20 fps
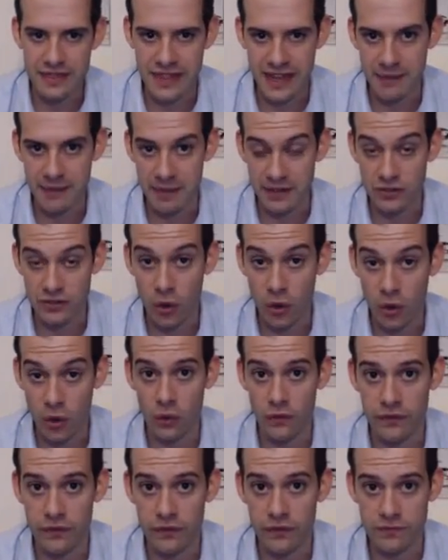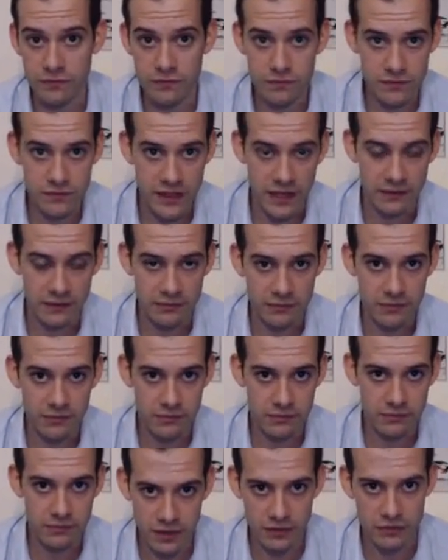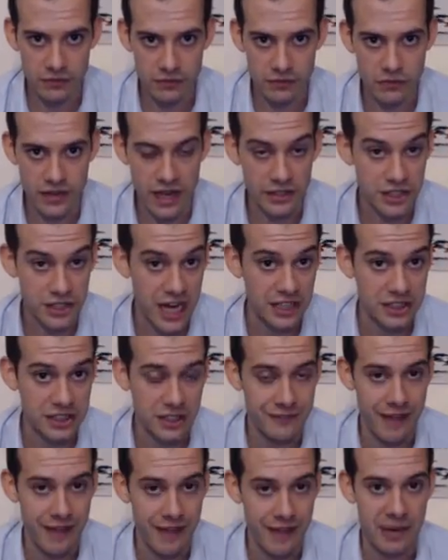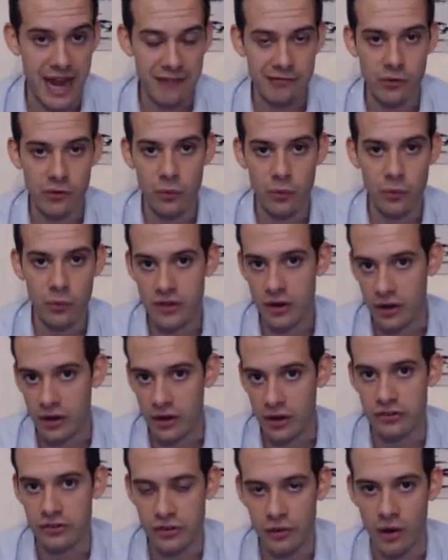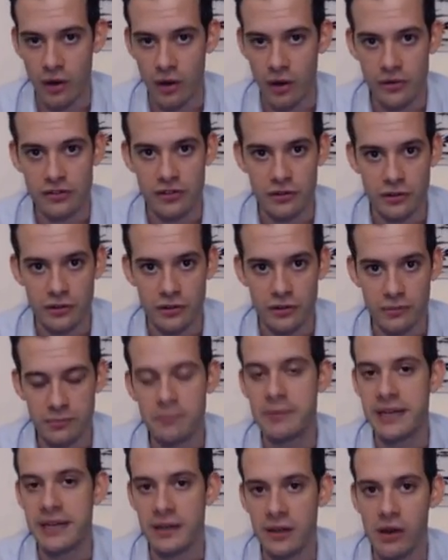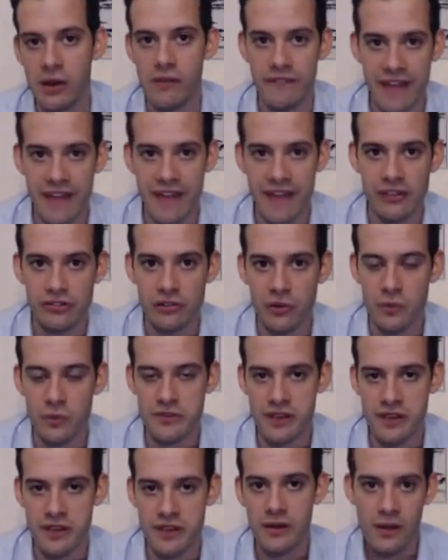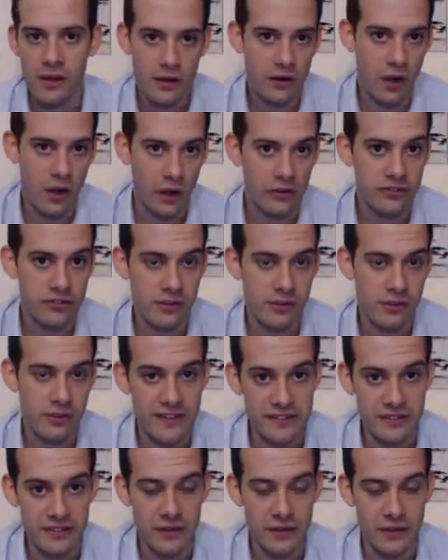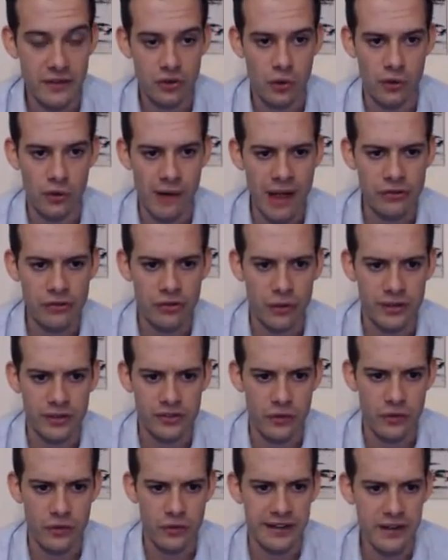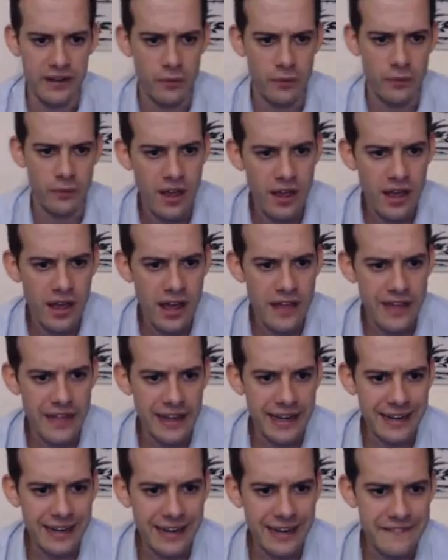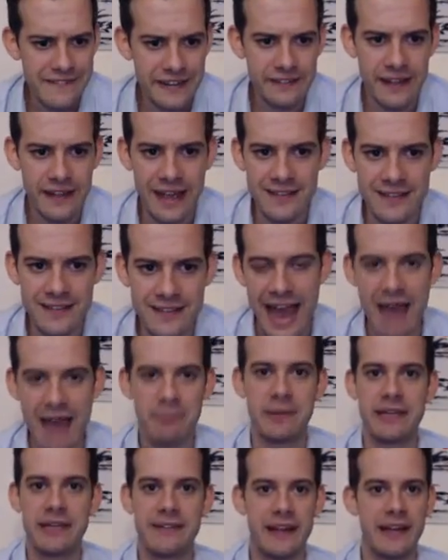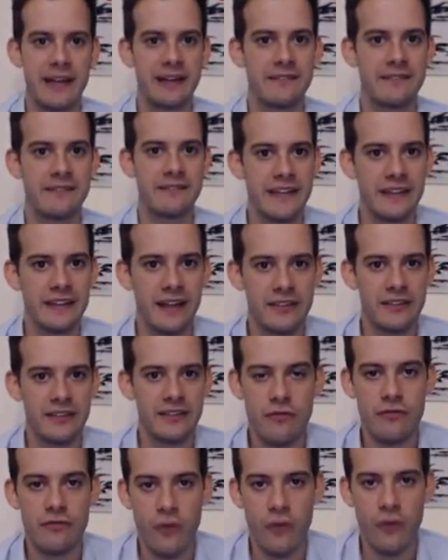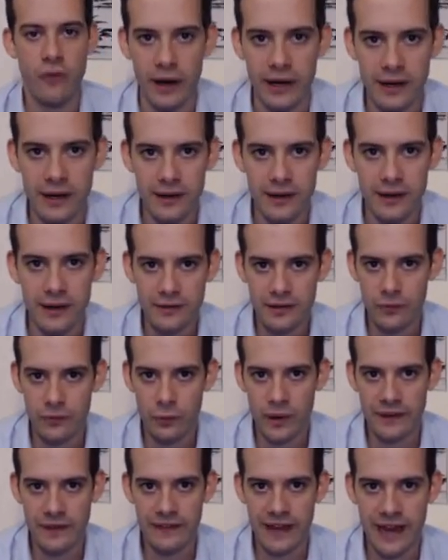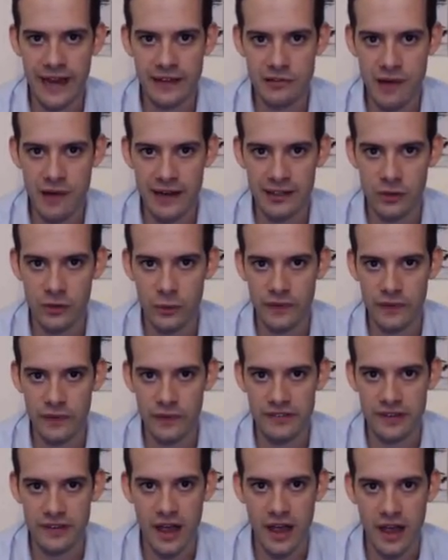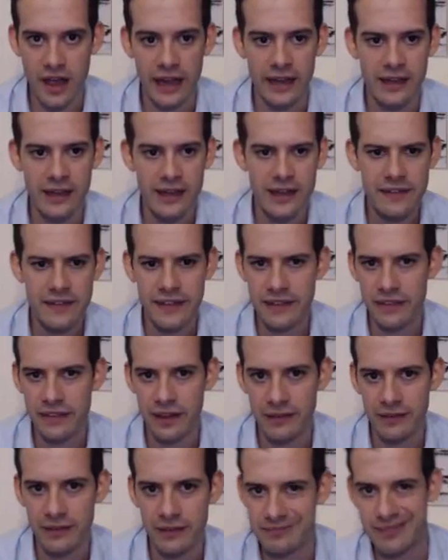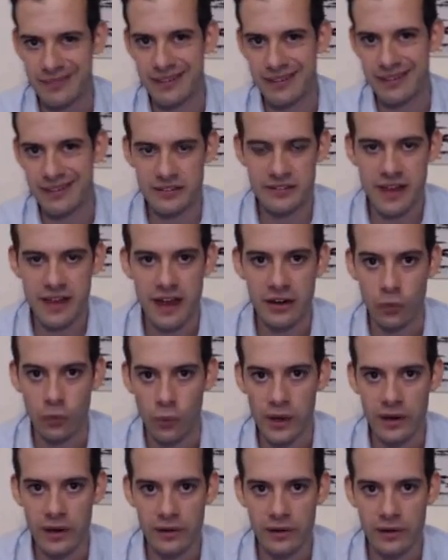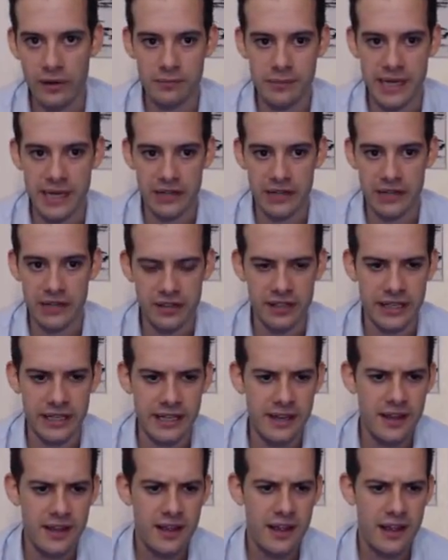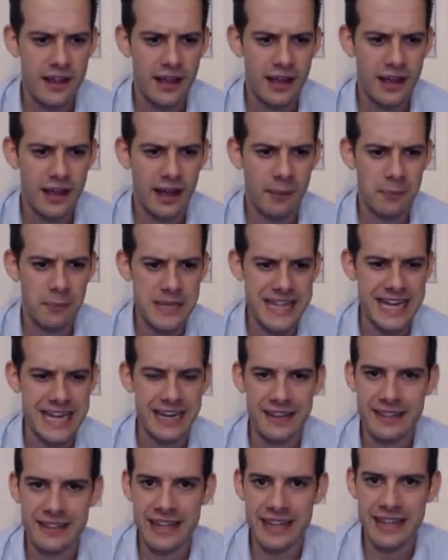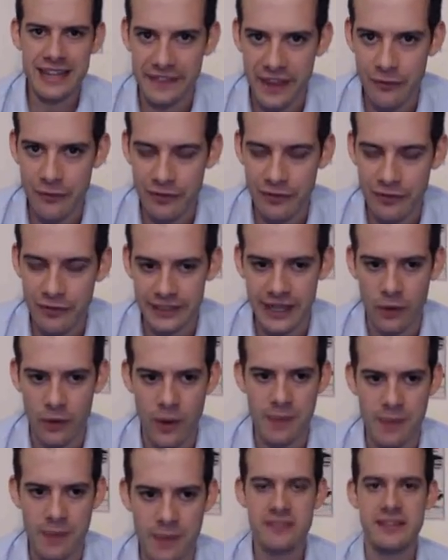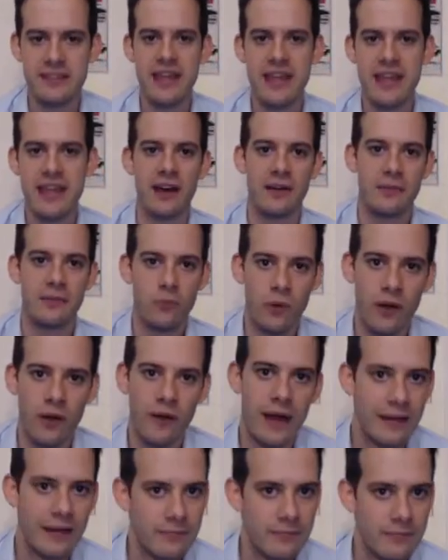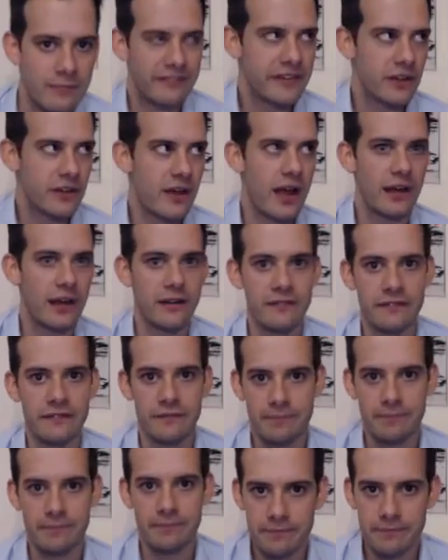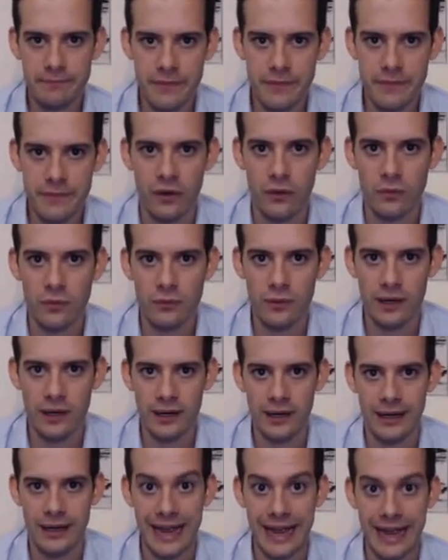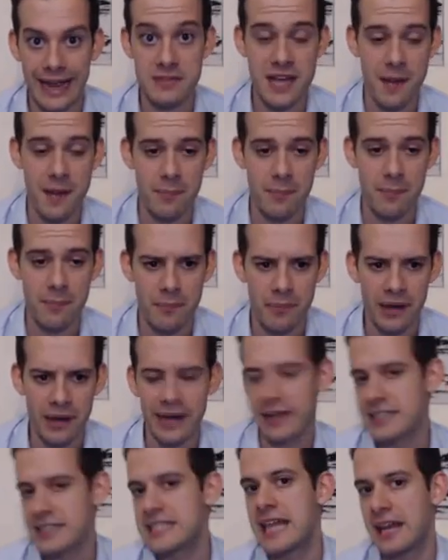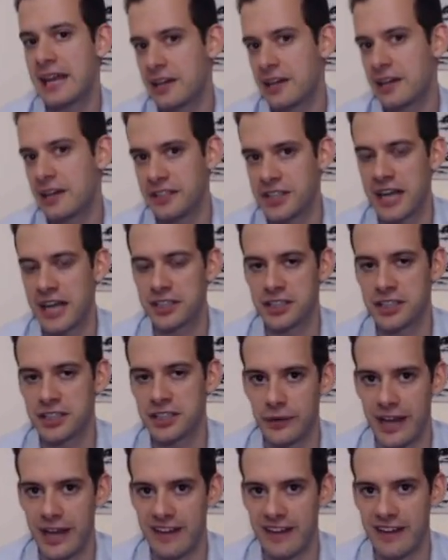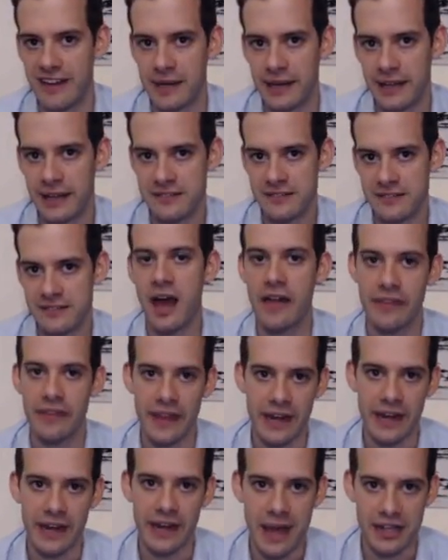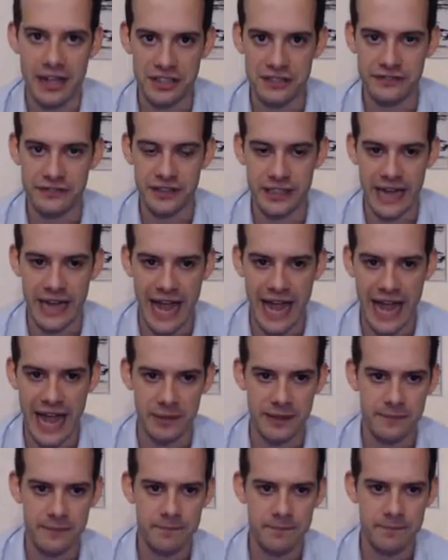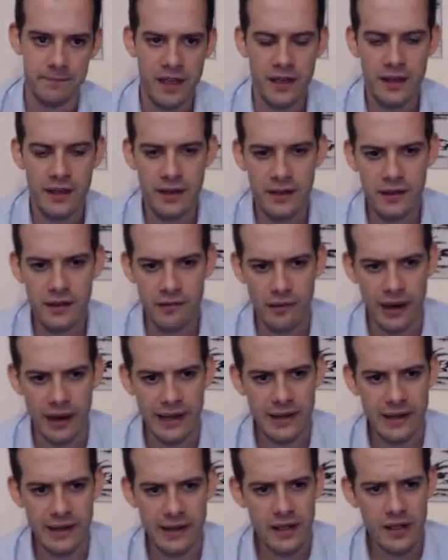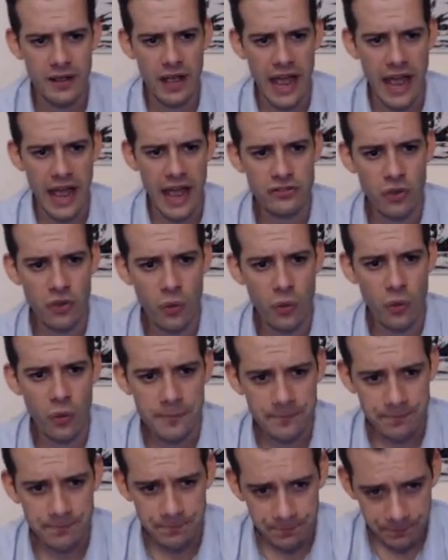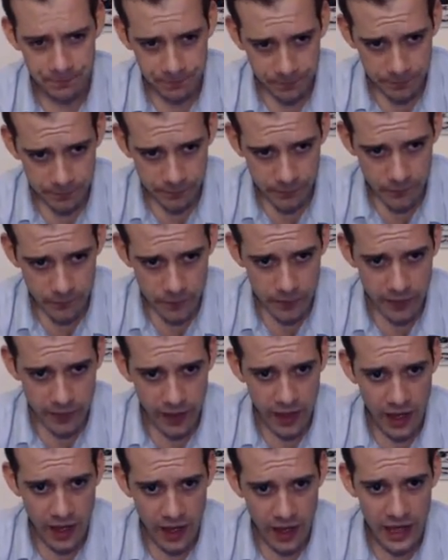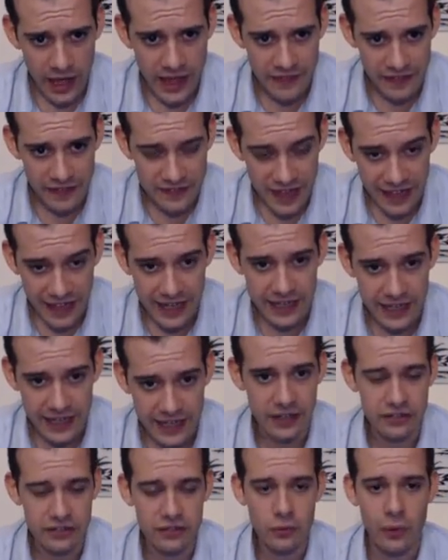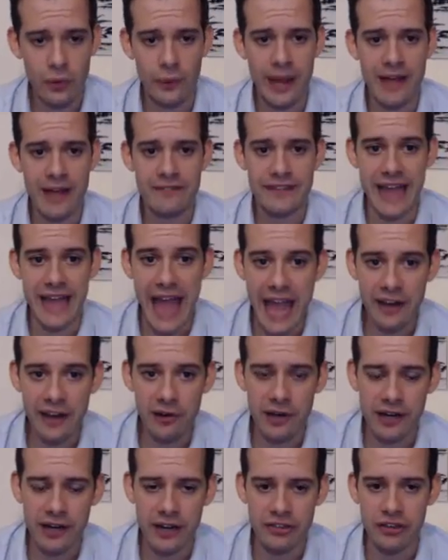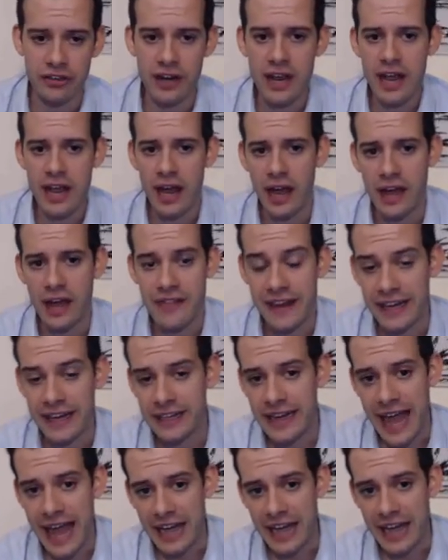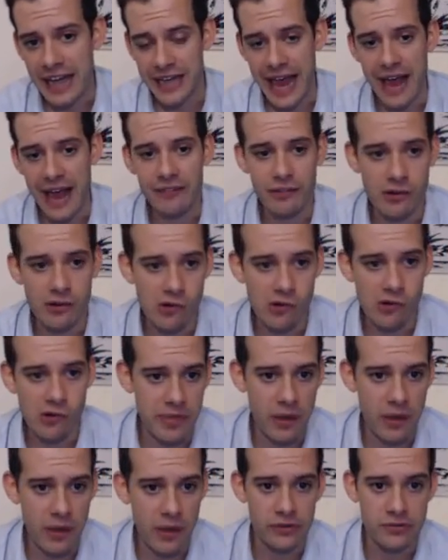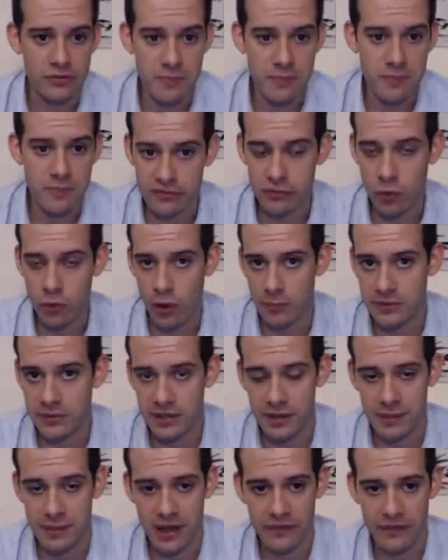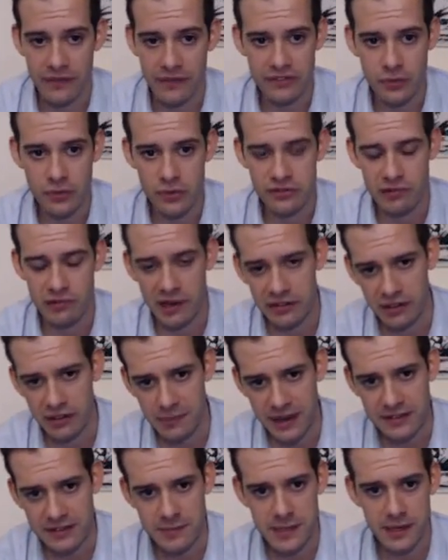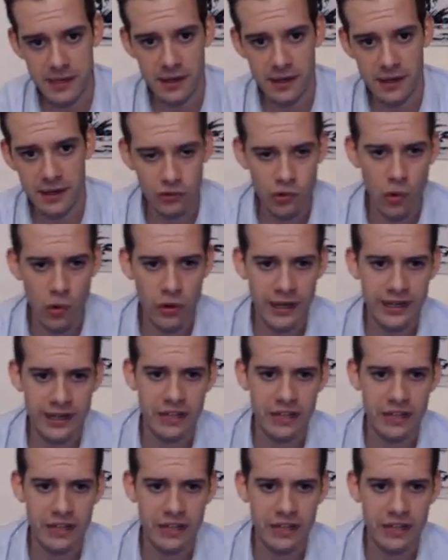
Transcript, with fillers: they had been told that the injection of epinephrine was going to cause their heart to beat a little faster, was going to cause some physiological arousal. And so the idea was they didn't feel as happy, they didn't feel as euphoric when they interacted with this guy. They thought he's just kind of weird and being silly, uh, but they didn't think that they were feeling that way because they thought, well, I, I feel kind of you know, uh, amped up, but it's that injection you gave me. It's not that I'm actually feeling happy right? And so uh, in the second condition, where we have the anger condition, uh, they didn't actually have a group that was misinformed about this. It was originally meant to be a control